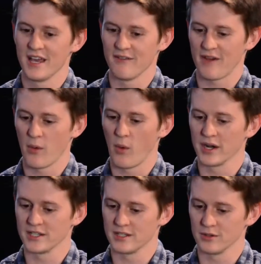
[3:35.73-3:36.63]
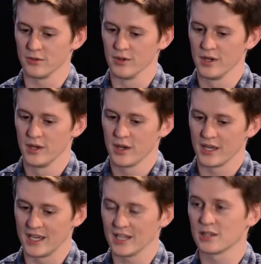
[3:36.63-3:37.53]
If I wanted to
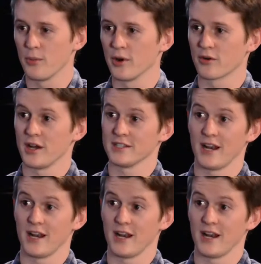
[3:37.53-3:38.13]
get the point across